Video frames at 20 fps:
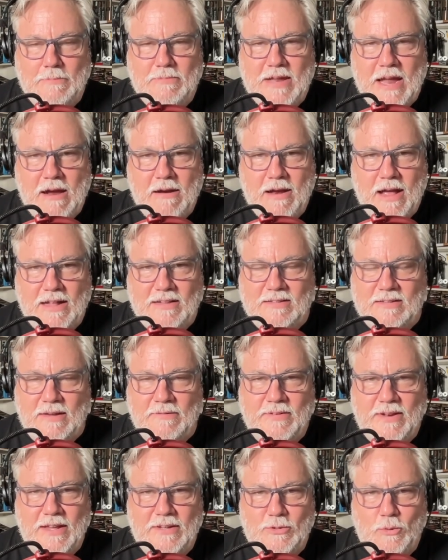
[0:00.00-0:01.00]
day or night,
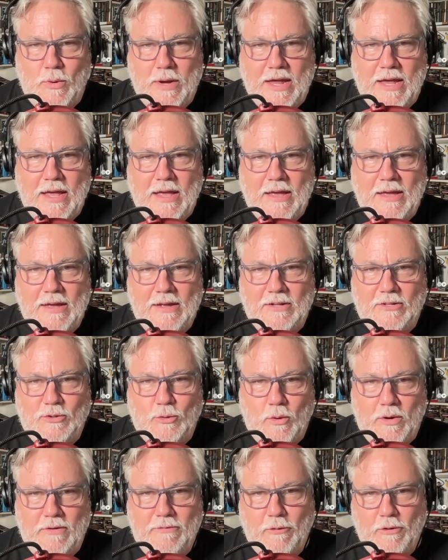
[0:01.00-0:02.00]
7 days a week,
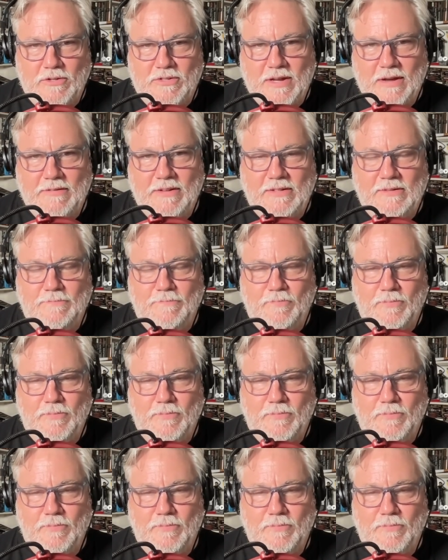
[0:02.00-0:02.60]
24/7.